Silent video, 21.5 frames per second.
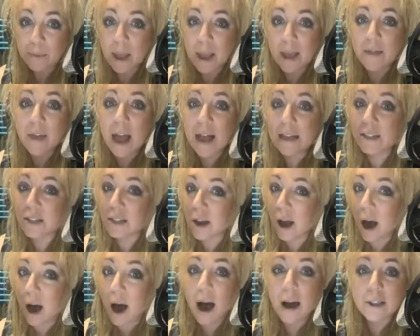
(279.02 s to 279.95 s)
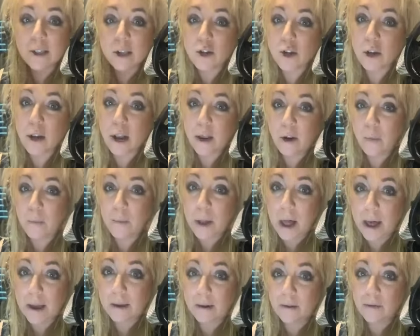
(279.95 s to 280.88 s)
and that's to oxygenate your
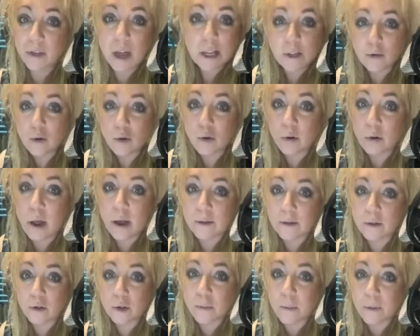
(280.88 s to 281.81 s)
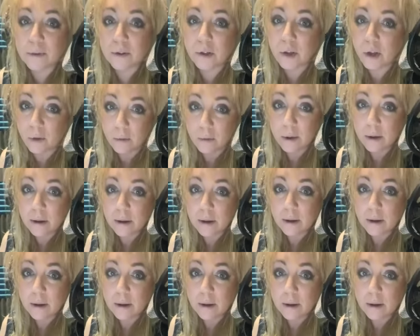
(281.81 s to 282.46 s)
blood. That's what your lungs are supposed to do.